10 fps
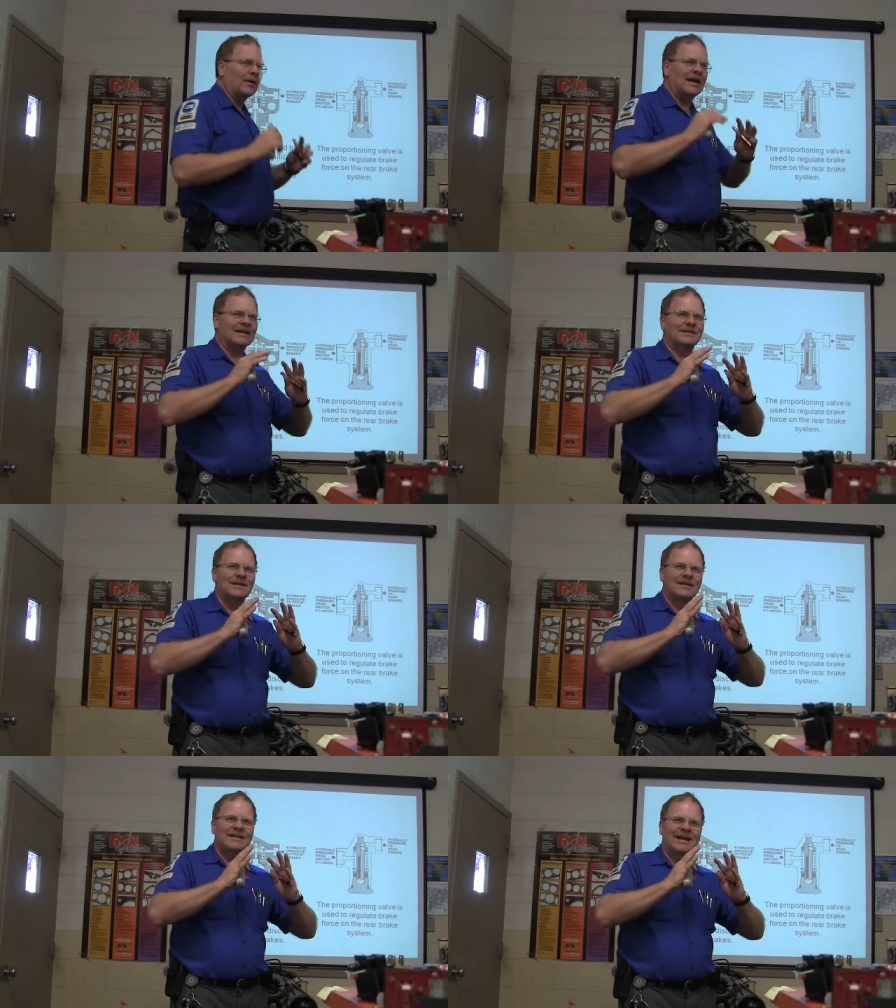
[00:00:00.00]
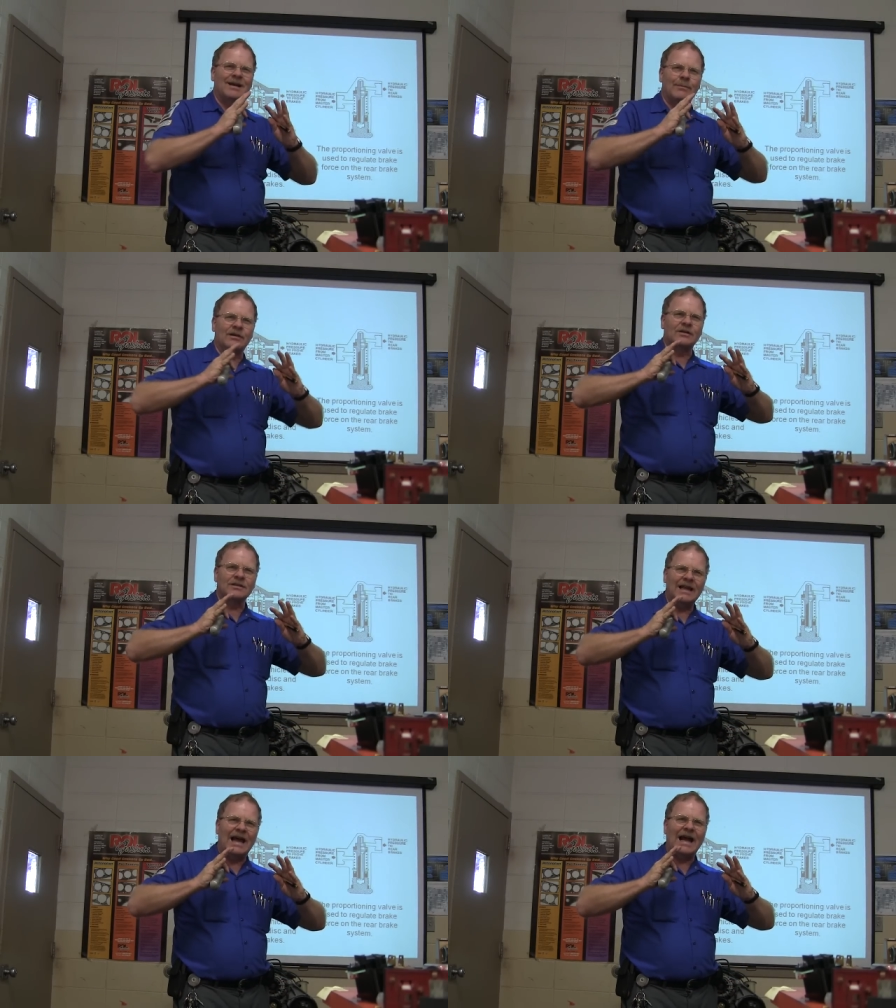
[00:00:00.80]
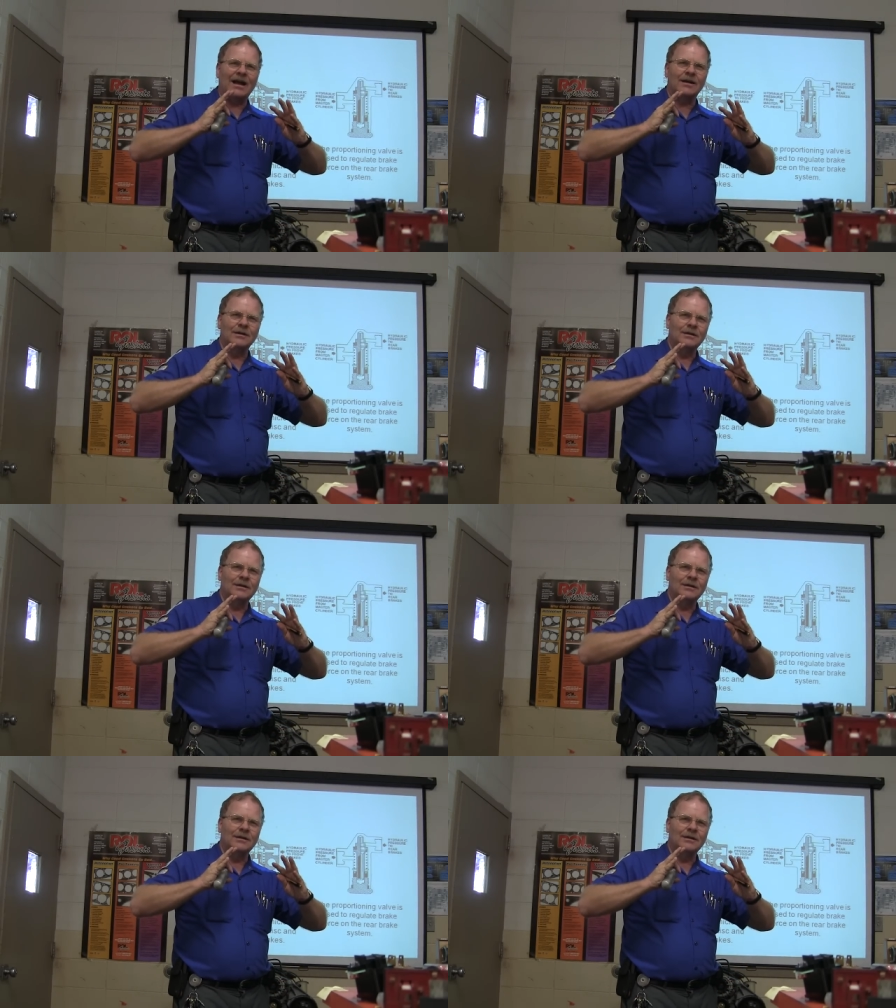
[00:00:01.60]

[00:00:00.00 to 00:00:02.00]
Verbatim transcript: brakes take up their slack